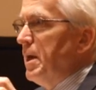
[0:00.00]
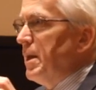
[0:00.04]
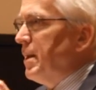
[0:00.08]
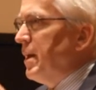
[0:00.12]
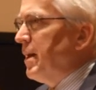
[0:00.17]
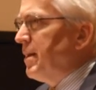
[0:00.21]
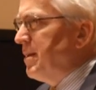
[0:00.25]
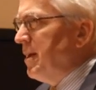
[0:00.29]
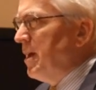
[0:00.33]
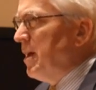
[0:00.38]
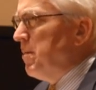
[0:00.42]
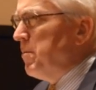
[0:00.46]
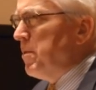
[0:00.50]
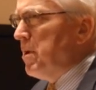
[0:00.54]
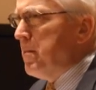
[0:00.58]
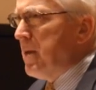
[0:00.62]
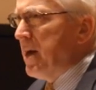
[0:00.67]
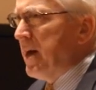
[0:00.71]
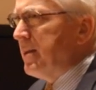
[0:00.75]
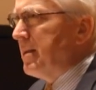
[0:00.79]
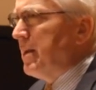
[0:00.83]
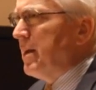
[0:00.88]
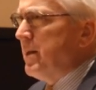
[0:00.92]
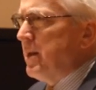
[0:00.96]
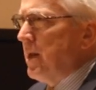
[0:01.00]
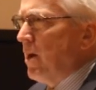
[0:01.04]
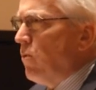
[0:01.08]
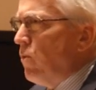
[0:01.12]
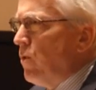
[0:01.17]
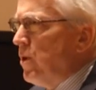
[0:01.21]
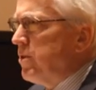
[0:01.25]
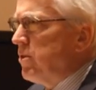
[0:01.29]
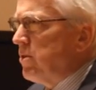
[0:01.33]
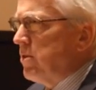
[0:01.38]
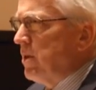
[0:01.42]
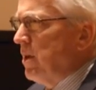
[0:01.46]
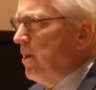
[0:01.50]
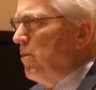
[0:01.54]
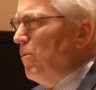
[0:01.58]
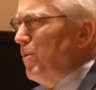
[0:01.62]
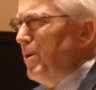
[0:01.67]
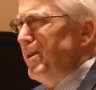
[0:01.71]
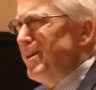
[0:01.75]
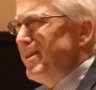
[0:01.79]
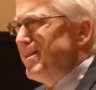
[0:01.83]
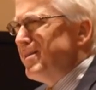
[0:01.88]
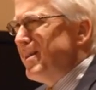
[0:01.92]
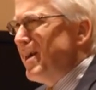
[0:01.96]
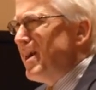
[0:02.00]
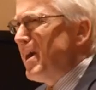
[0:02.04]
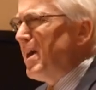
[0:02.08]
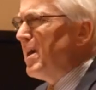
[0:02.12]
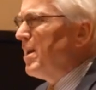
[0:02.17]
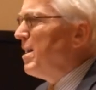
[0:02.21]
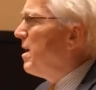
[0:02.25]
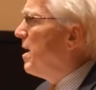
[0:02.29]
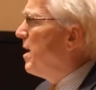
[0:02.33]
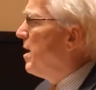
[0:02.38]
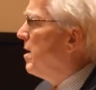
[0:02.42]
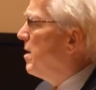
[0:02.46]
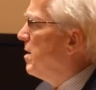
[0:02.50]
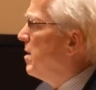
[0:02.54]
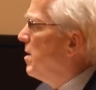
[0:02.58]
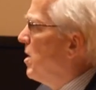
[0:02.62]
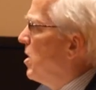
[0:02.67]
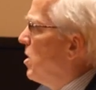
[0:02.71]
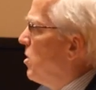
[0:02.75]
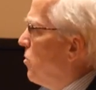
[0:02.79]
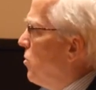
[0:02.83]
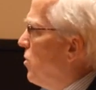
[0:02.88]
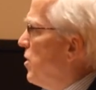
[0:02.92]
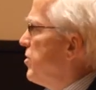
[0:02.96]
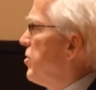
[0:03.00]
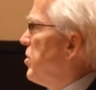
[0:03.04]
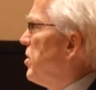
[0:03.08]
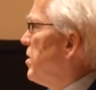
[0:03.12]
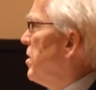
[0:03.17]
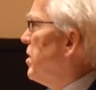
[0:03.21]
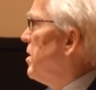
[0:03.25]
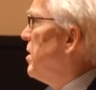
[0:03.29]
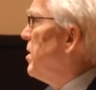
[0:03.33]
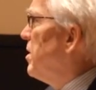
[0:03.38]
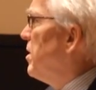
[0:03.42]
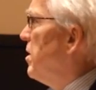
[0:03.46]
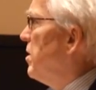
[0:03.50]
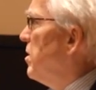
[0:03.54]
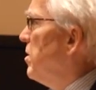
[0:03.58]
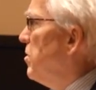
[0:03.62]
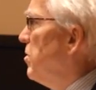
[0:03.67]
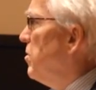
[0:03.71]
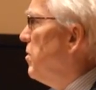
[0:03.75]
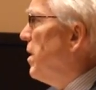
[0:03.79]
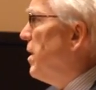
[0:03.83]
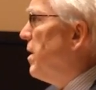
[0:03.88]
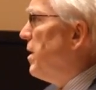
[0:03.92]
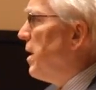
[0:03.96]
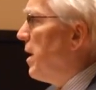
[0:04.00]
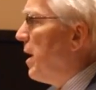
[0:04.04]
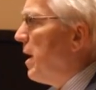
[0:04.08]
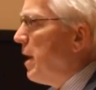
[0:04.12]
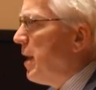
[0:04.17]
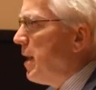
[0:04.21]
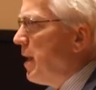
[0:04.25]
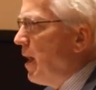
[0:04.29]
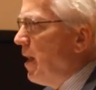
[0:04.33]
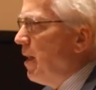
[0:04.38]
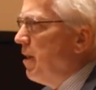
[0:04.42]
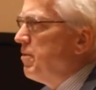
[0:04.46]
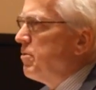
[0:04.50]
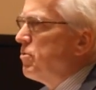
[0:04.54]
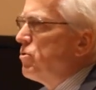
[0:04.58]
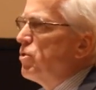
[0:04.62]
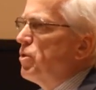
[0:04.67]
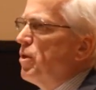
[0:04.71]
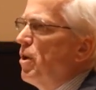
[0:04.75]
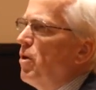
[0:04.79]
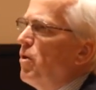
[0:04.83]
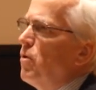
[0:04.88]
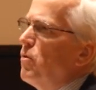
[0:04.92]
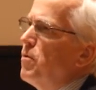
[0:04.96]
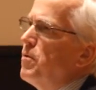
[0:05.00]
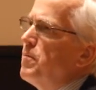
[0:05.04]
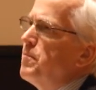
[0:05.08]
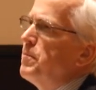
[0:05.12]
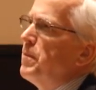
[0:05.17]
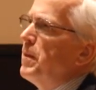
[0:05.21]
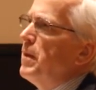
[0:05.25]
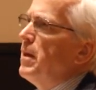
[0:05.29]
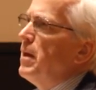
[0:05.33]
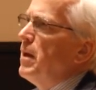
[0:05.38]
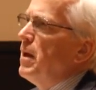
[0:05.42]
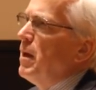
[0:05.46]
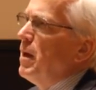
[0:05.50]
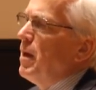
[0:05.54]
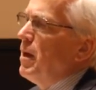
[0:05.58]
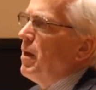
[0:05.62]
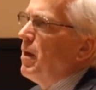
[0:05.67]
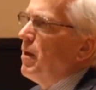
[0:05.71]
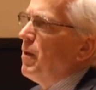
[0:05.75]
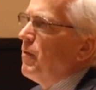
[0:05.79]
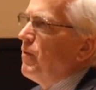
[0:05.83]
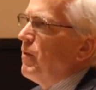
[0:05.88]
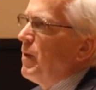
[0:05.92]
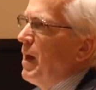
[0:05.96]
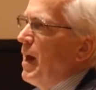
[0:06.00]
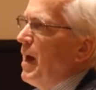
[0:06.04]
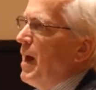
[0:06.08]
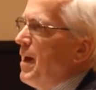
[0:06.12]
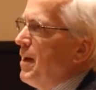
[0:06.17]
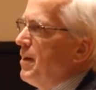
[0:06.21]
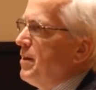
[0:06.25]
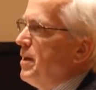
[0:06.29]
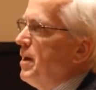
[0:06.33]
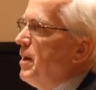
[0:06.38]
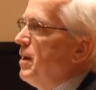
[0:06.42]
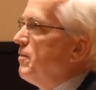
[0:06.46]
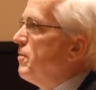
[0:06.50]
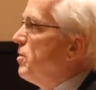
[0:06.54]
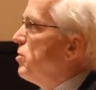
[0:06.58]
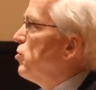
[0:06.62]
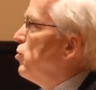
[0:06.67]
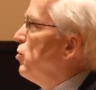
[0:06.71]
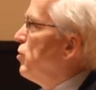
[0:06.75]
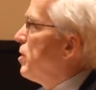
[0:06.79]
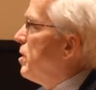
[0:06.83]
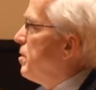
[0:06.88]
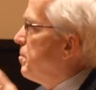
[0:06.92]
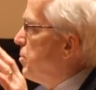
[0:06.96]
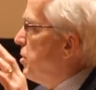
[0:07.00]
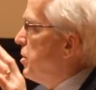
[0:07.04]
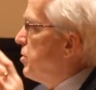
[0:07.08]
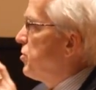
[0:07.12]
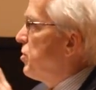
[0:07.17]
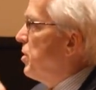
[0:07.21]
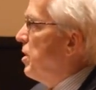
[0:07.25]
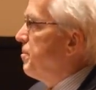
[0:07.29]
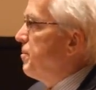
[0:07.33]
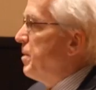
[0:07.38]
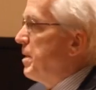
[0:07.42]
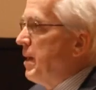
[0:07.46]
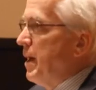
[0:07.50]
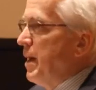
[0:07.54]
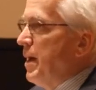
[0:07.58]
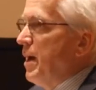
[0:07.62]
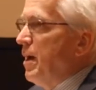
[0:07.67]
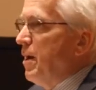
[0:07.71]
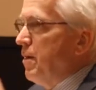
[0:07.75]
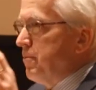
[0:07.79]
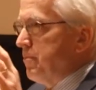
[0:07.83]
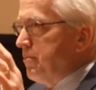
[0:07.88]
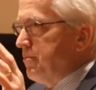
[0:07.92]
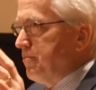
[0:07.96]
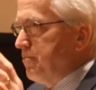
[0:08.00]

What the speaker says: Now tell me about that. Now what is that, and what's it going to do? And so the idea that you can put something out